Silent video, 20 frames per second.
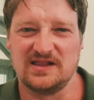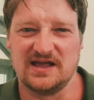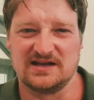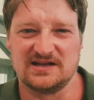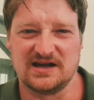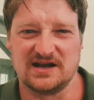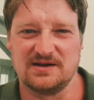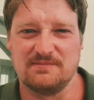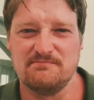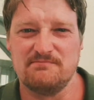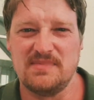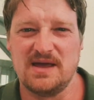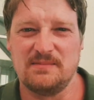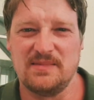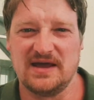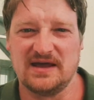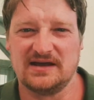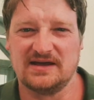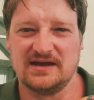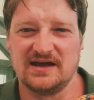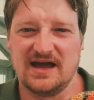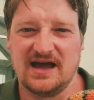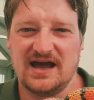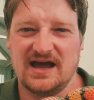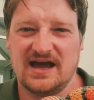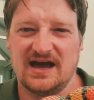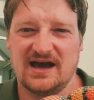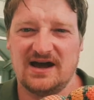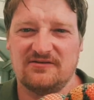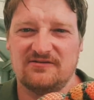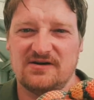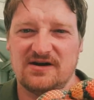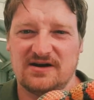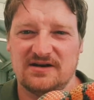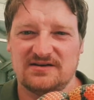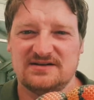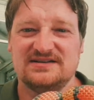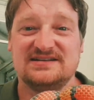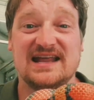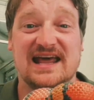They kind of mimic other
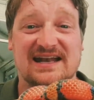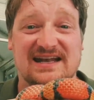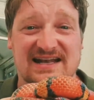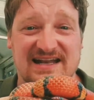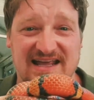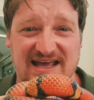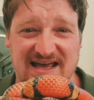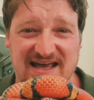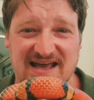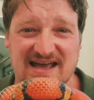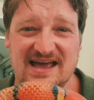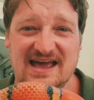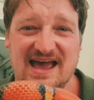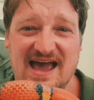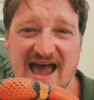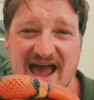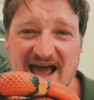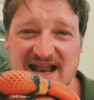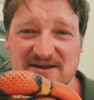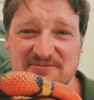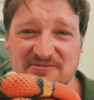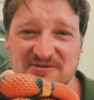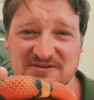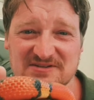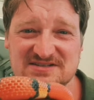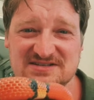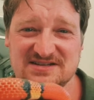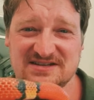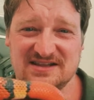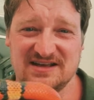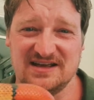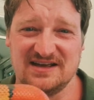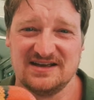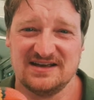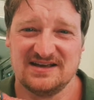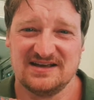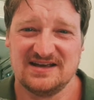deadlier animals so that it